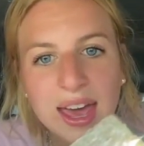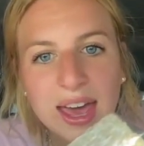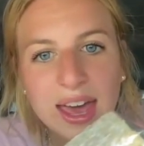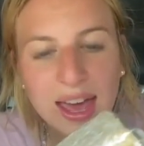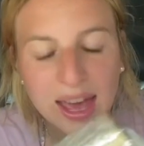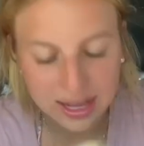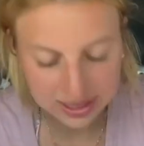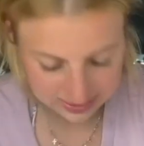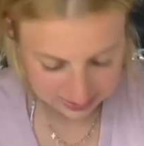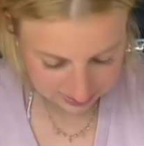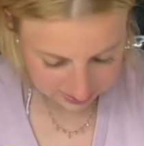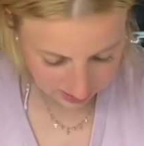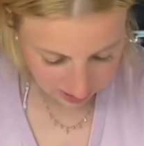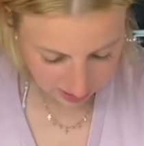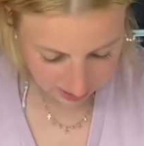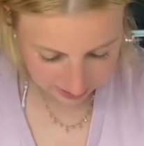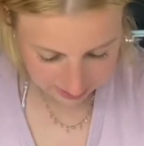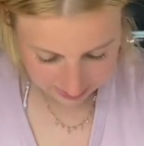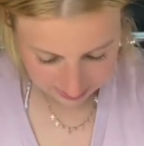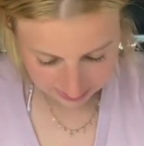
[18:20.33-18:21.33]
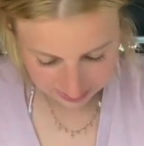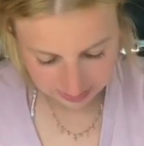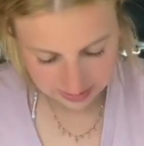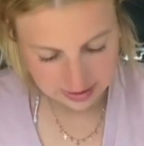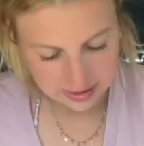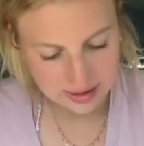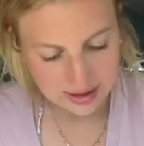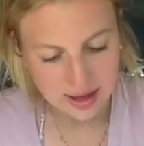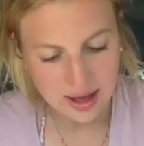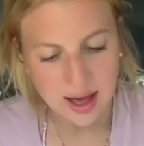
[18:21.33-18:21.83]
excited
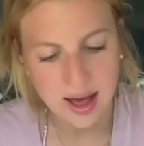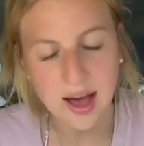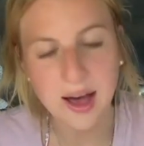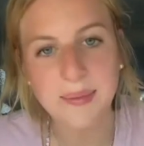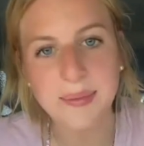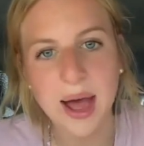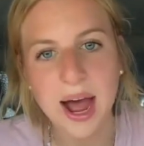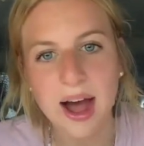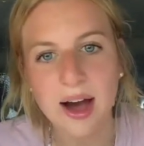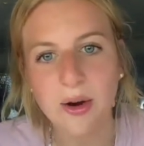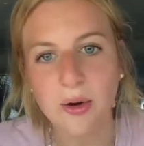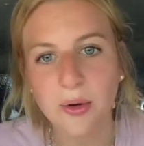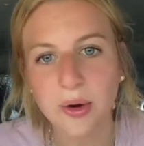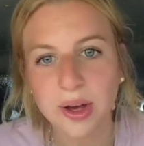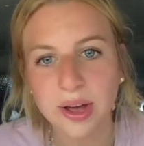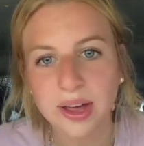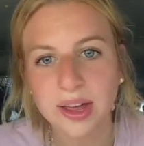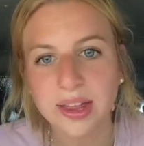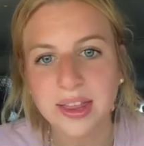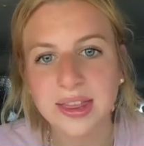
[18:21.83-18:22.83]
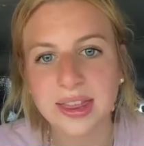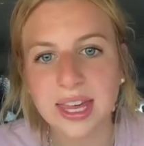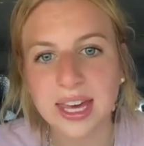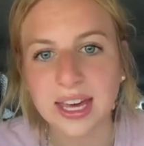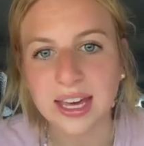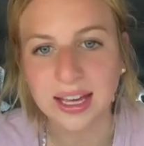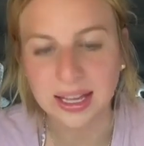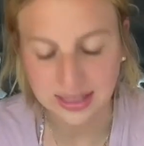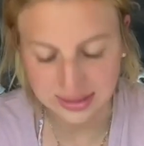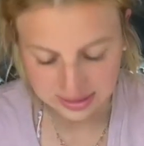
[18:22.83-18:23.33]
about
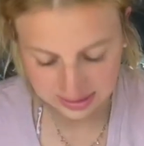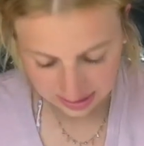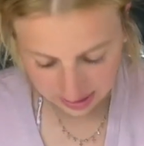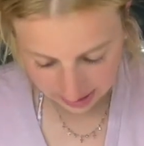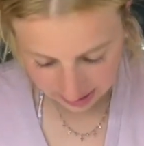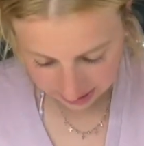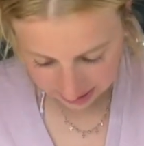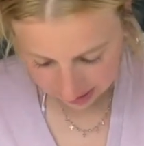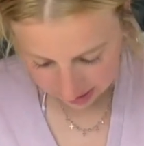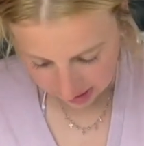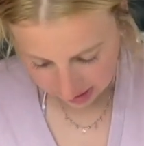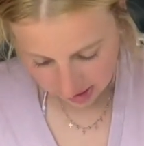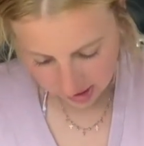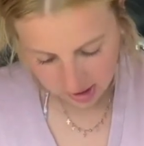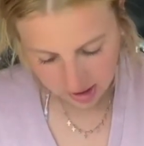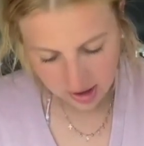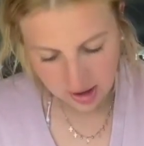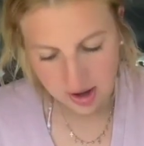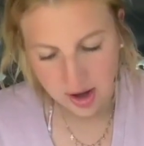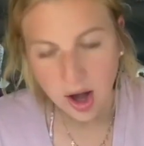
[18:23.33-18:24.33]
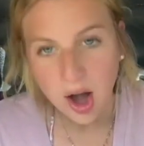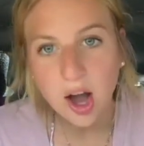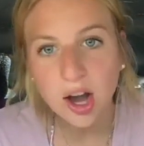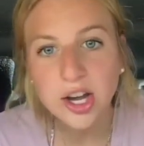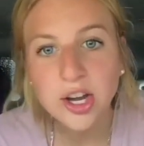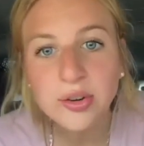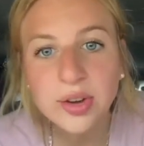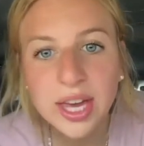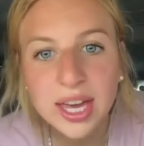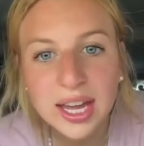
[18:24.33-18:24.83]
these. Like, are
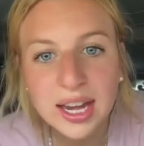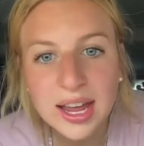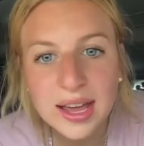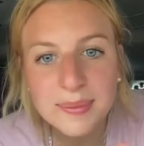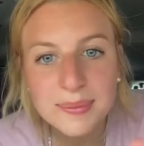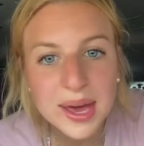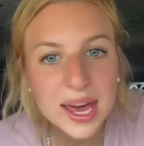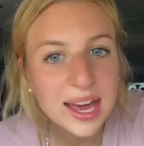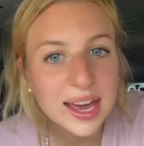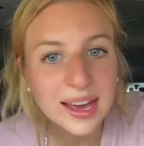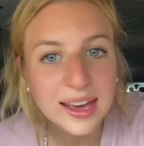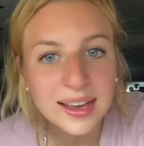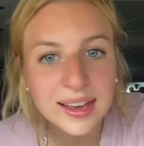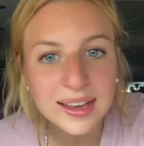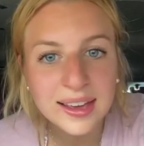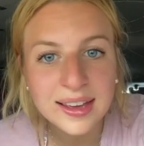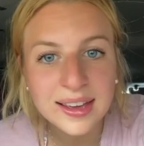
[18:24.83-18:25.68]
you kidding me?